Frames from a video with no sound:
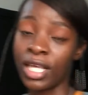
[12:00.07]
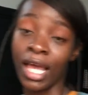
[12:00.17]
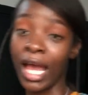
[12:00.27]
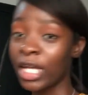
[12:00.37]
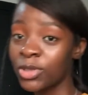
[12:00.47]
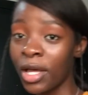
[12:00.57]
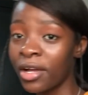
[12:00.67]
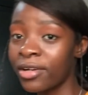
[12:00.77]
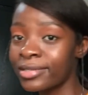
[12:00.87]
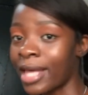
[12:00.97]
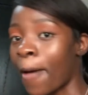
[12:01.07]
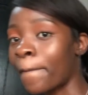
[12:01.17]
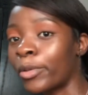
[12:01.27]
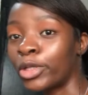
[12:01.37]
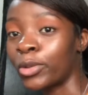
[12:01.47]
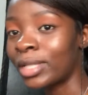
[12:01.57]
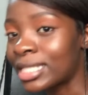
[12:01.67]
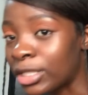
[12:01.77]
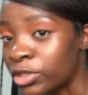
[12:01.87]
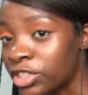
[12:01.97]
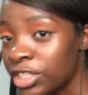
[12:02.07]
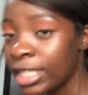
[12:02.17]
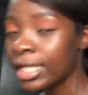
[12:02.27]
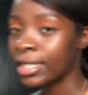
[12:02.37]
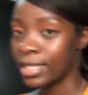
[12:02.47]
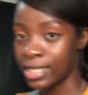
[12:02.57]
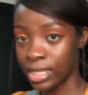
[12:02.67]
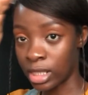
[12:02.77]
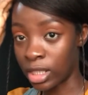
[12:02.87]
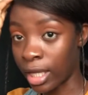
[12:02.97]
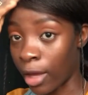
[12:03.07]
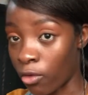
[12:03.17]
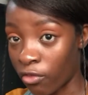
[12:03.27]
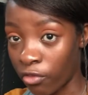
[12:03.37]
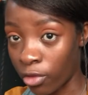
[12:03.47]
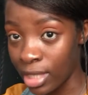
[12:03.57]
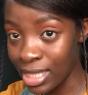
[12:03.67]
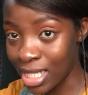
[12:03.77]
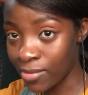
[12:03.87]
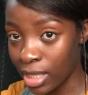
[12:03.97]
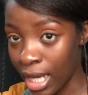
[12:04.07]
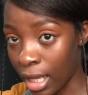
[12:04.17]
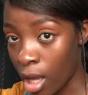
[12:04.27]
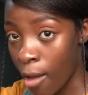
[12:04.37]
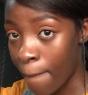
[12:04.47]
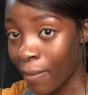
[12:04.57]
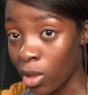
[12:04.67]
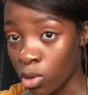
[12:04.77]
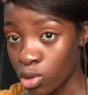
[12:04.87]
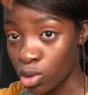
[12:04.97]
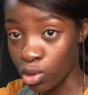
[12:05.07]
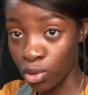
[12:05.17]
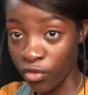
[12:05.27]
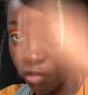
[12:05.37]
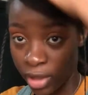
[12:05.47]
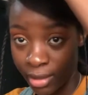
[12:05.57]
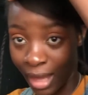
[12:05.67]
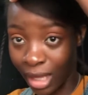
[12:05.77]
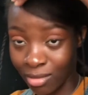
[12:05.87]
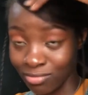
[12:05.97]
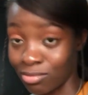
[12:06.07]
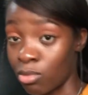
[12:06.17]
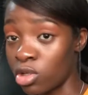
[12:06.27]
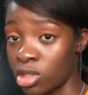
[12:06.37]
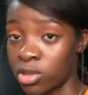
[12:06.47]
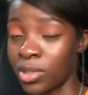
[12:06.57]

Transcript: a casual girls out, or you want to look chic. This is the look I go for. This has been like my go-to look for like most of